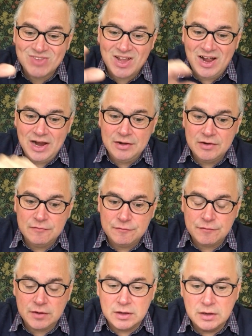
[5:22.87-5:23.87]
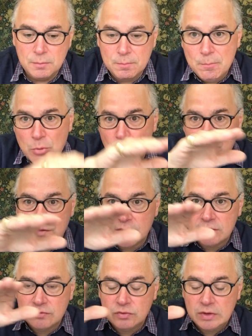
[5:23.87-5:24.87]
kind of uh,
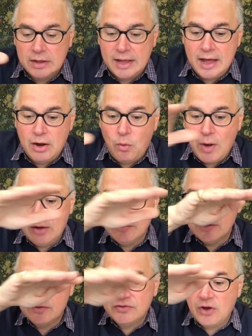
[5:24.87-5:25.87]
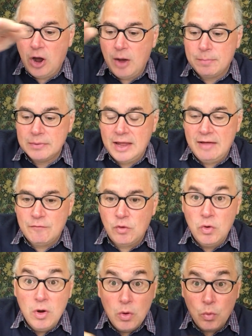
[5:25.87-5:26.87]
moving t around the top
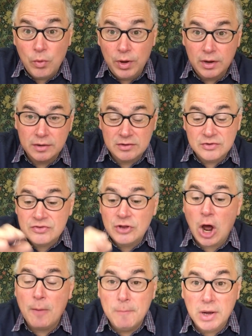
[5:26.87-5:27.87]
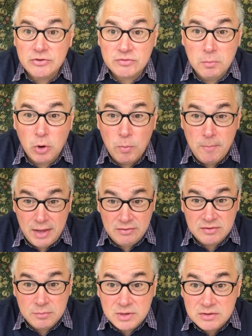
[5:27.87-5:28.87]
level where there's not much
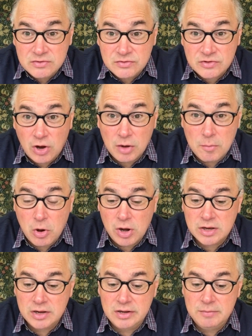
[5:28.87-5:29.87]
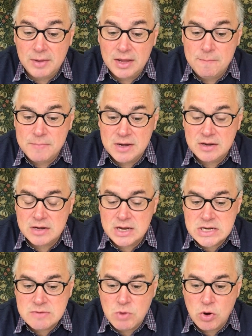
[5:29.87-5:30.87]
momentum in the stock market, in my opinion,
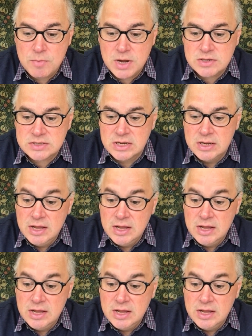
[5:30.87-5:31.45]
at the moment.